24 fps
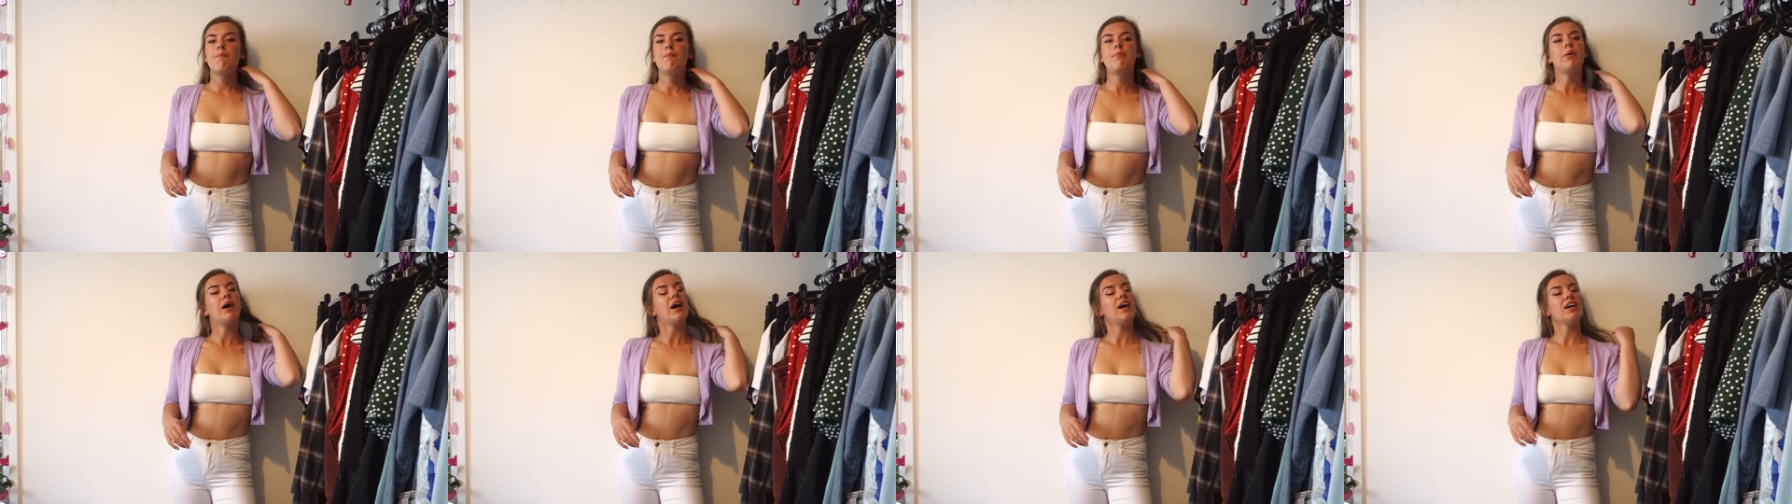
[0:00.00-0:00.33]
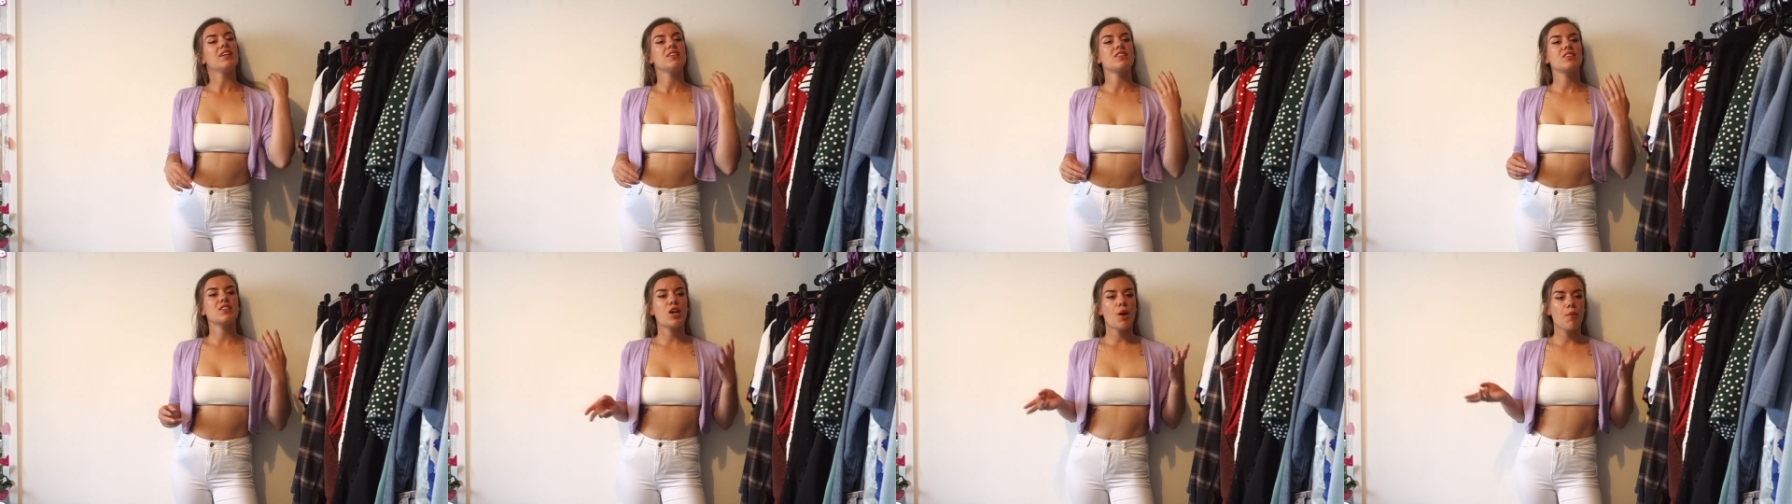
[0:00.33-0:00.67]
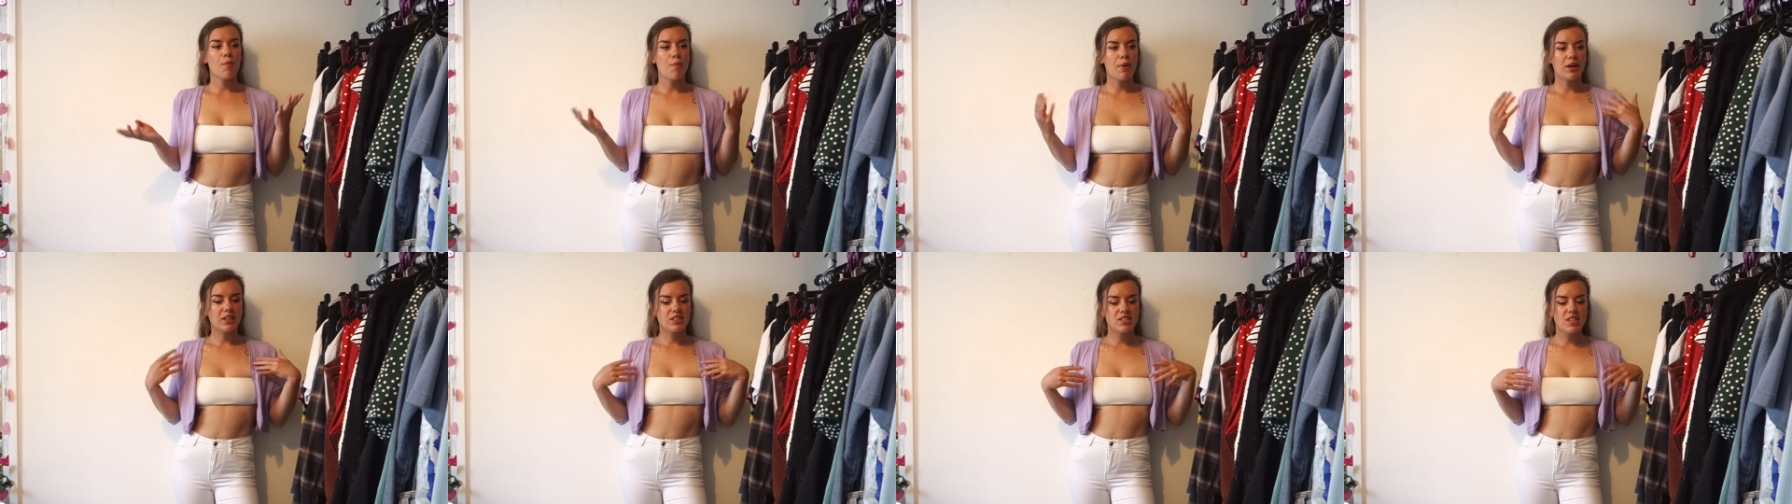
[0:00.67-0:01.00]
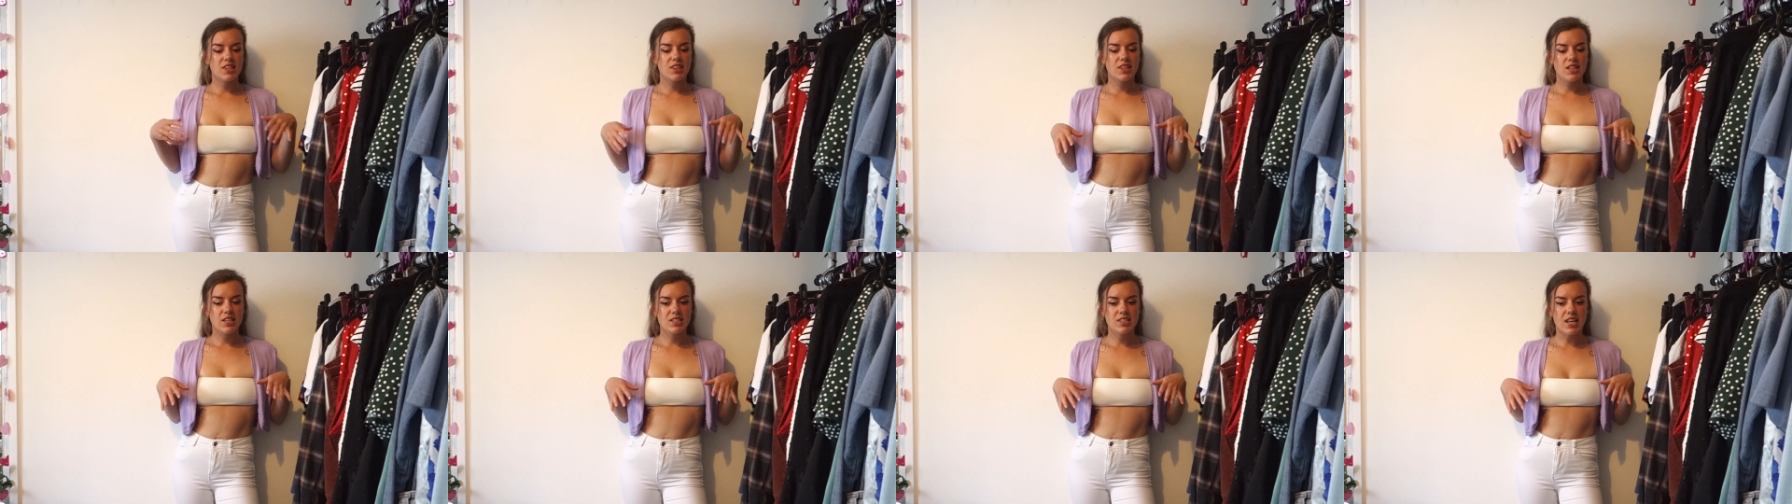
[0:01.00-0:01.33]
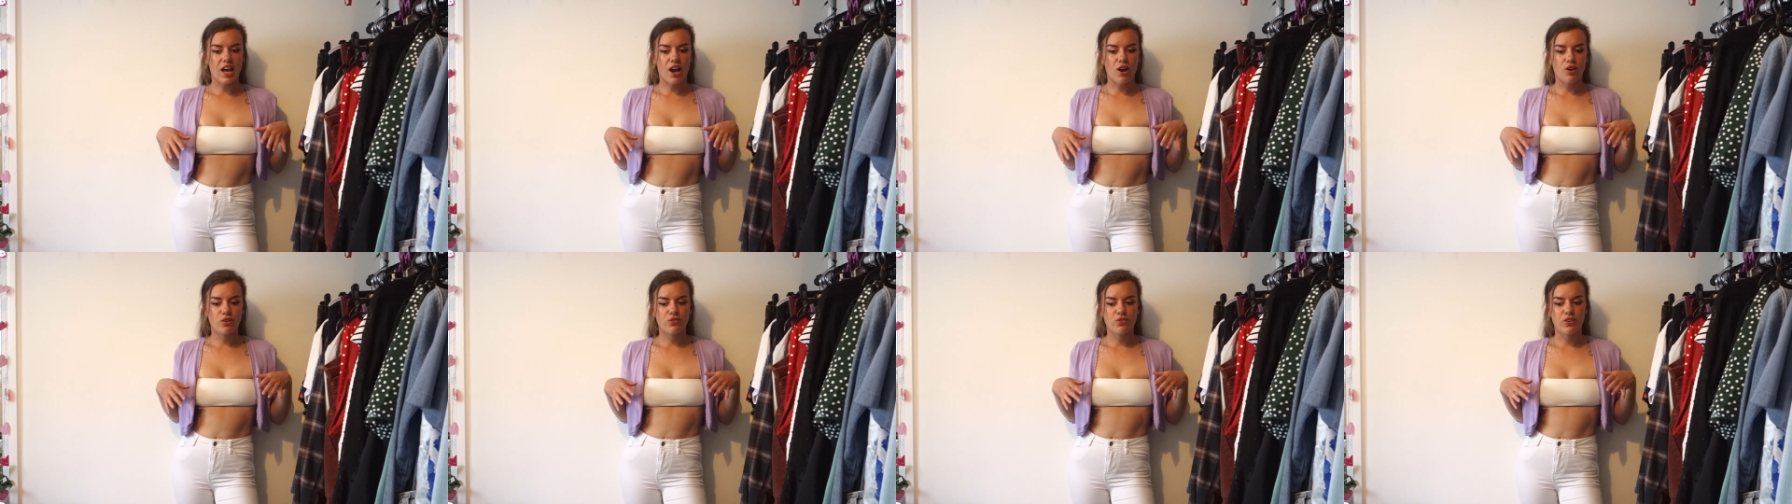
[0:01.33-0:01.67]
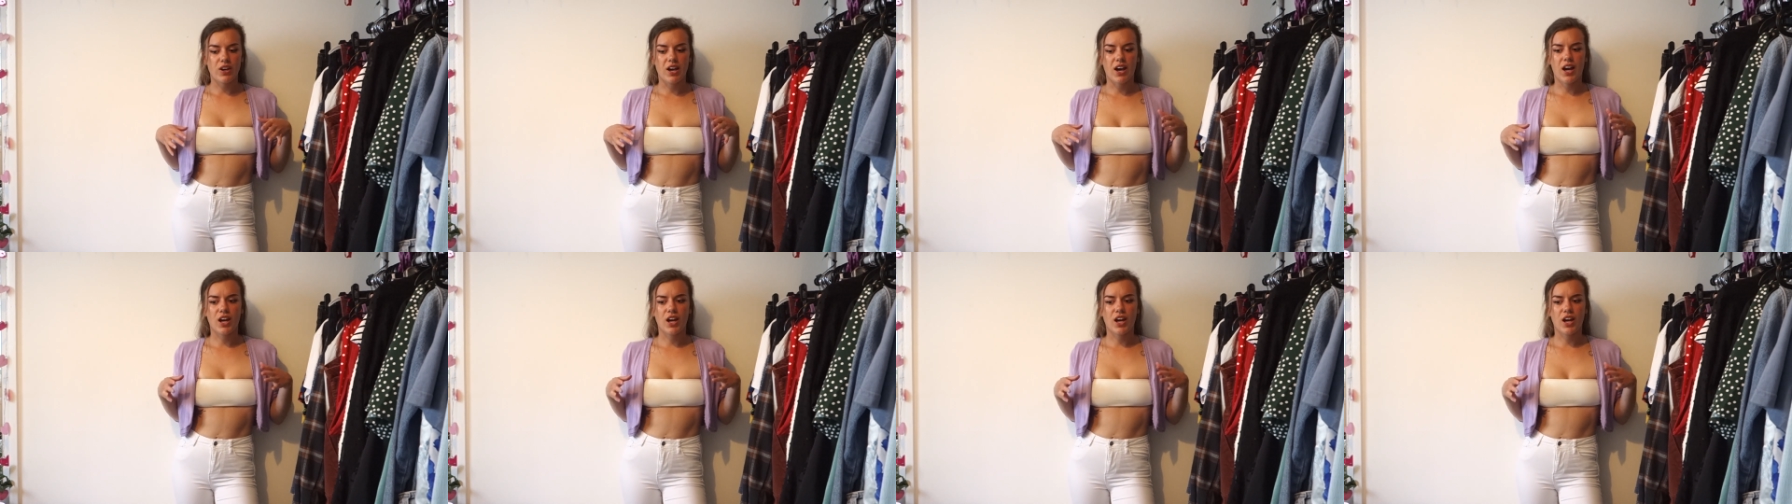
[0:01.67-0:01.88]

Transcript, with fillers: But coming back to this outfit,